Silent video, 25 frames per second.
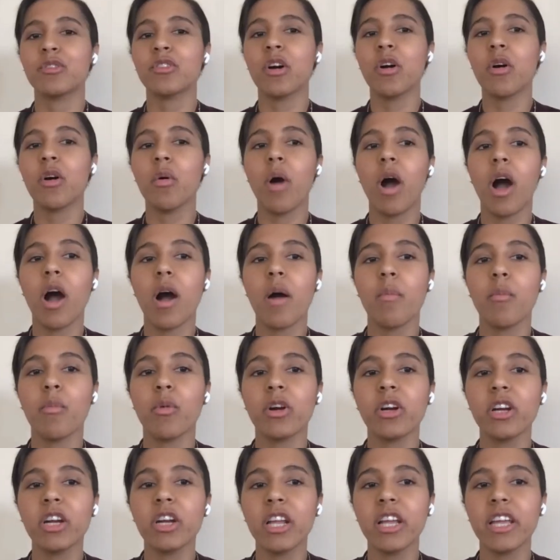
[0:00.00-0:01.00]
So um,
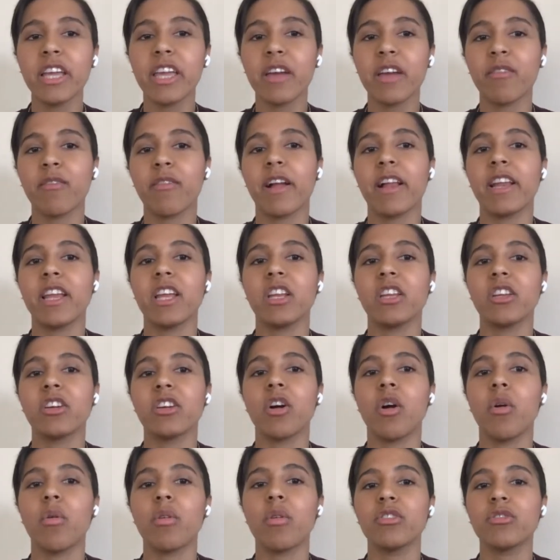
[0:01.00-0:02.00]
we're gonna get ready to
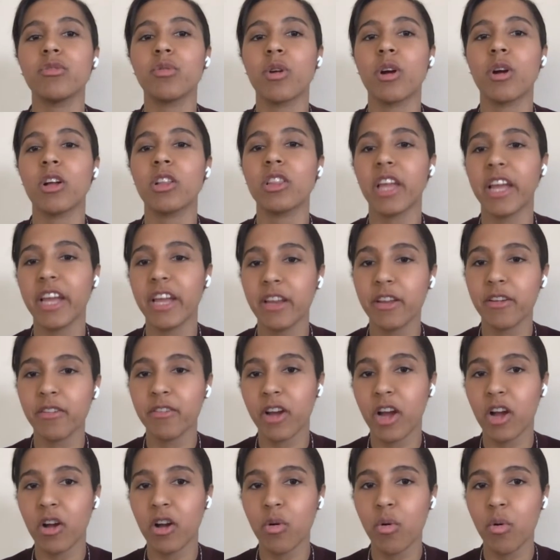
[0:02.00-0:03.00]
go into our lightning
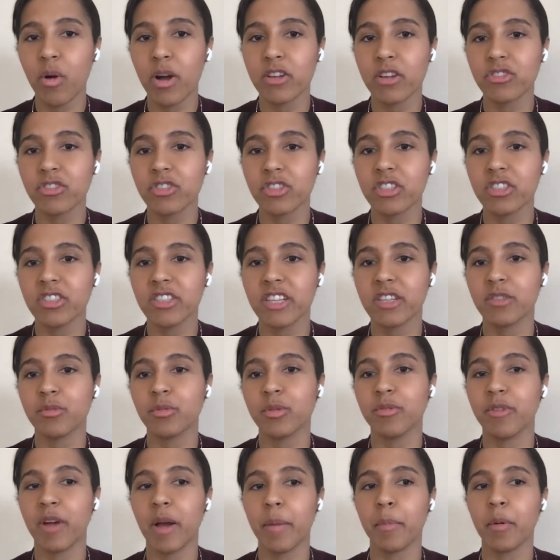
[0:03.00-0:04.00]
round questions as
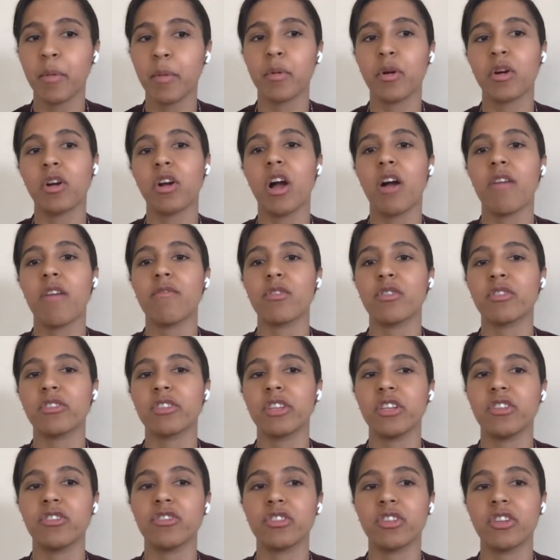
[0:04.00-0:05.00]
we wrap up our
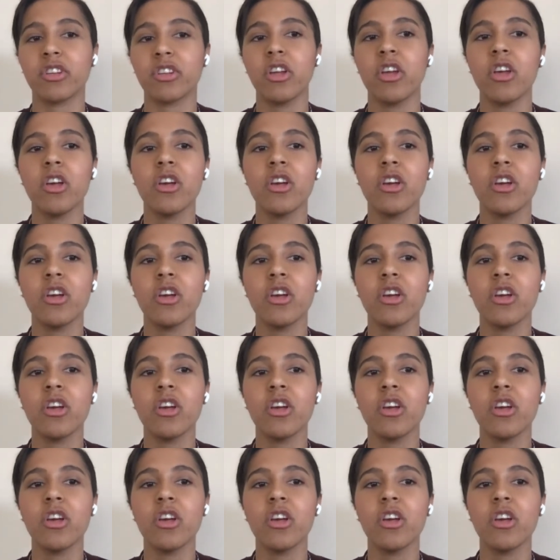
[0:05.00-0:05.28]
conversation.